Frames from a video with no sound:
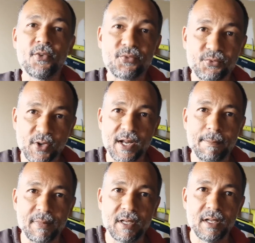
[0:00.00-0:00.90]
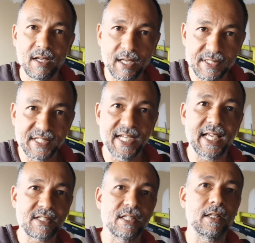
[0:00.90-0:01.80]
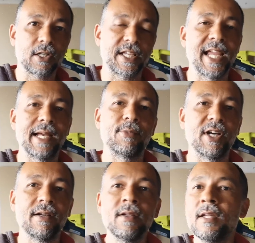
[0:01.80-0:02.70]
from a DSLR camera.